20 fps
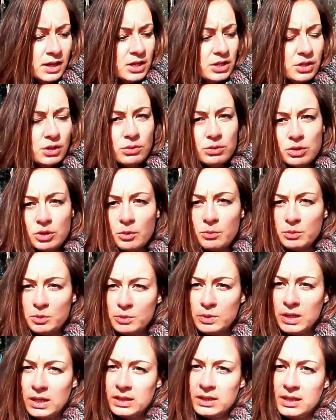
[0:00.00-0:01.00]
So stop
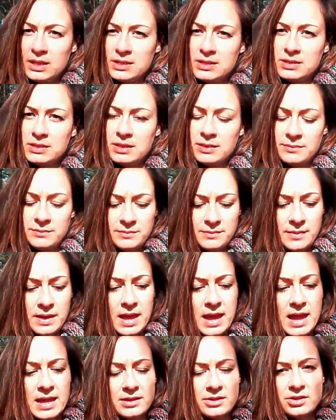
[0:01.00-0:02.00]
doing this
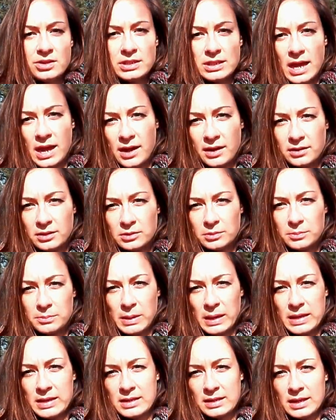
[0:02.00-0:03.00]
and start
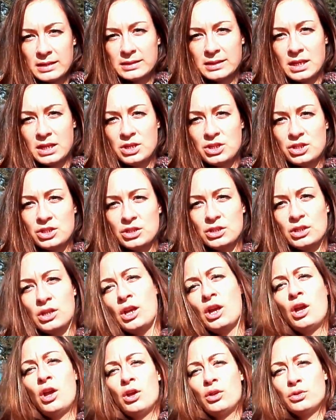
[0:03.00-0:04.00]
paying attention
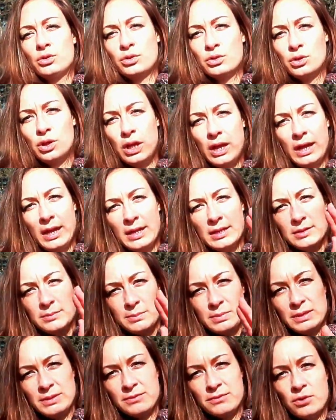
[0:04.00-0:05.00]

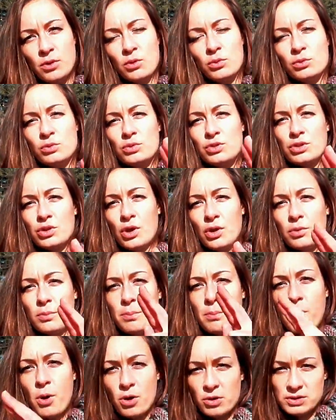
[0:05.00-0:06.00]
and be focused on
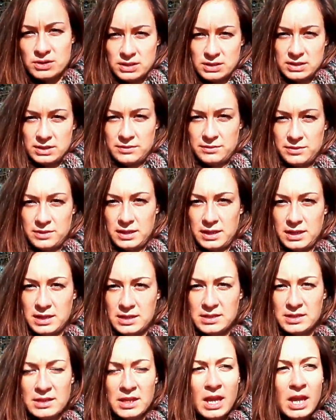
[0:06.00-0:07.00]
positive
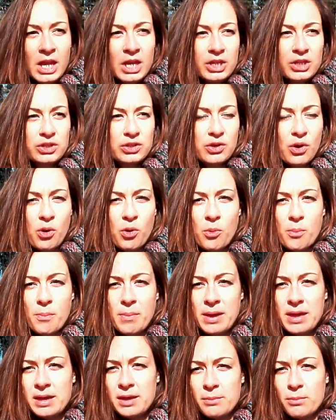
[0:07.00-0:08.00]
things. So
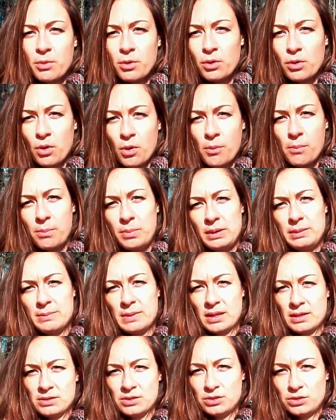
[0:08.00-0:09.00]
make more
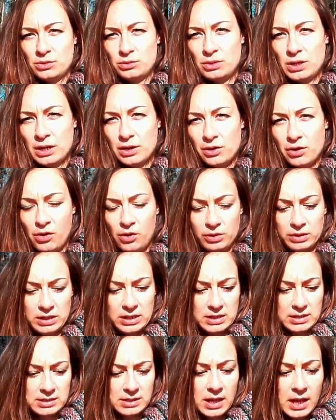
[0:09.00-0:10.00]
compliments to their
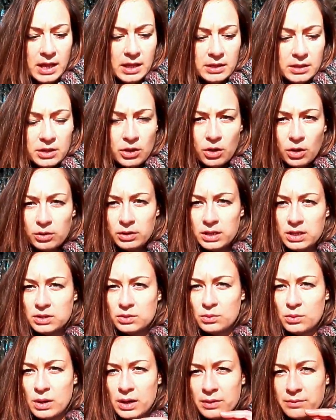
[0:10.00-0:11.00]
colleagues. The
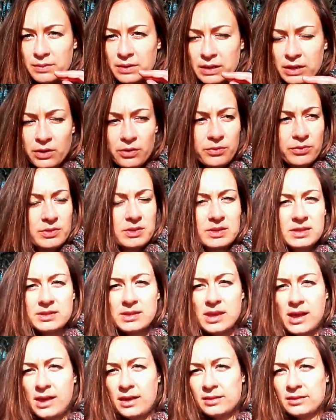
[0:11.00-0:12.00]
colleagues who are very often
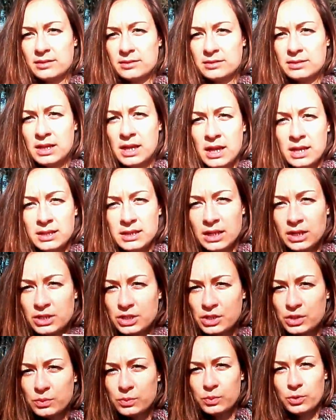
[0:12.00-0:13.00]
silent, they are
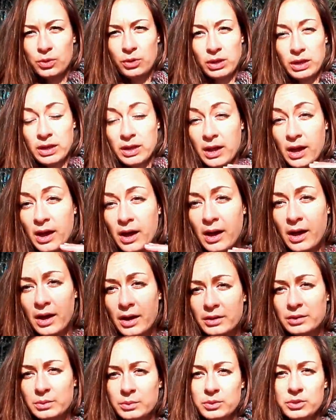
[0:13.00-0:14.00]
just working,
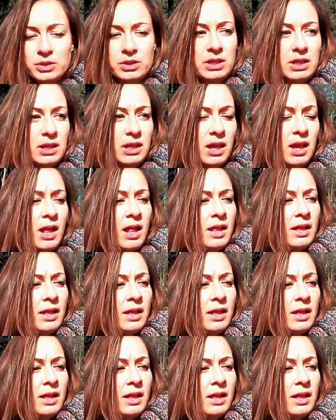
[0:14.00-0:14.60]
hard working.